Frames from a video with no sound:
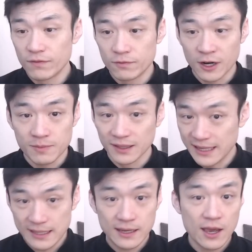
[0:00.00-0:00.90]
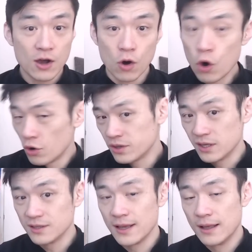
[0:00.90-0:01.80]
rugby league or
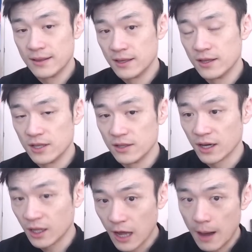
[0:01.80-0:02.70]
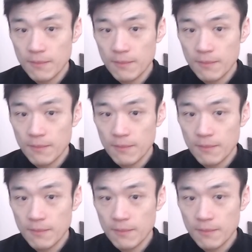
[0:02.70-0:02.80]
the club,